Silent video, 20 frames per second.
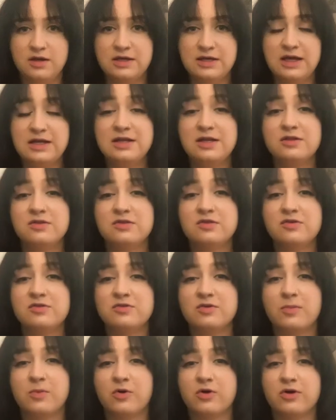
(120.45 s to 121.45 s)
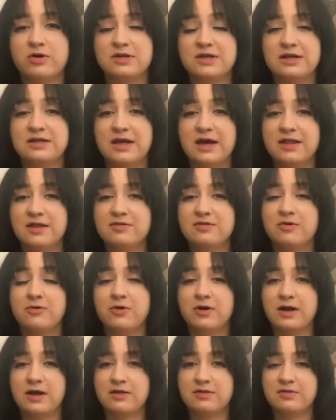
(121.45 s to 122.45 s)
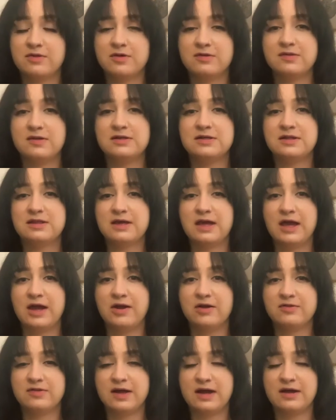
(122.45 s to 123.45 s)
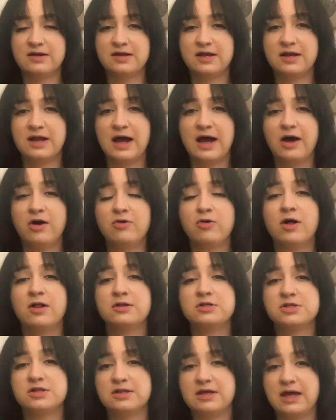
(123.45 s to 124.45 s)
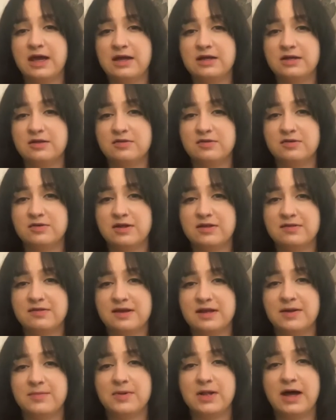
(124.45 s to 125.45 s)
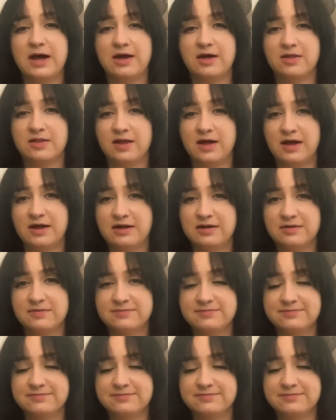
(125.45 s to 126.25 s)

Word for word: Canyons News reporter Daniela Torres looks into the CARES Act and how College of the Canyon students can apply online.